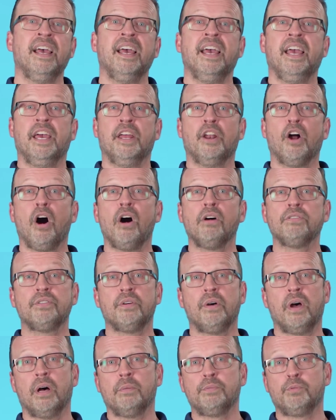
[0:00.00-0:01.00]
It also
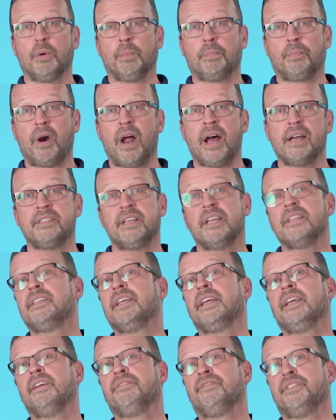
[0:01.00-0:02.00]
helps with
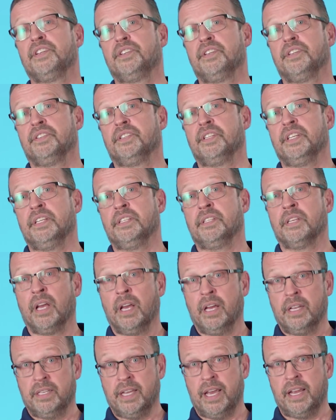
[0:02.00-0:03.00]
processing efficiencies,
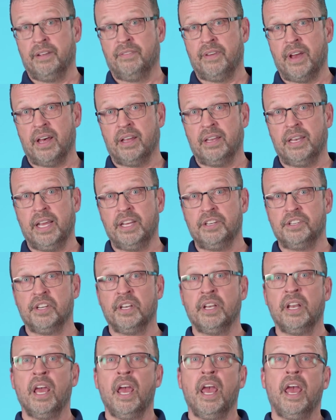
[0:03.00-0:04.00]
data
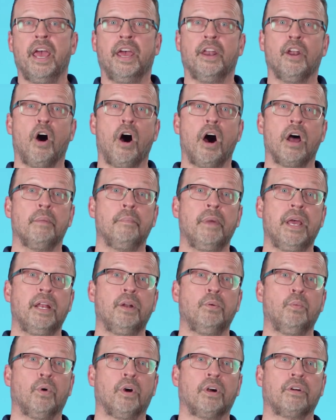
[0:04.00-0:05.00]
validation, and automated
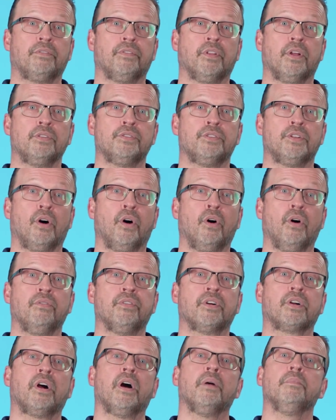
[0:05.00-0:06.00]
workflows to
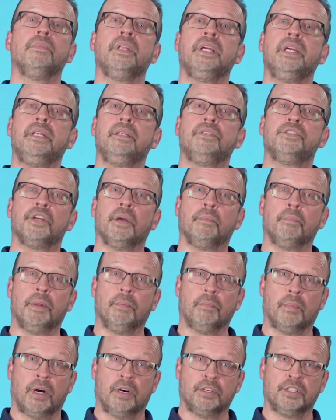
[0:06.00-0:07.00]
overcome lean shipment
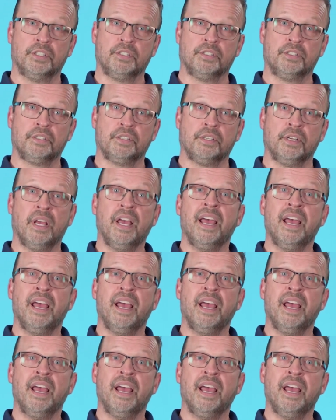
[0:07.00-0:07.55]
margins.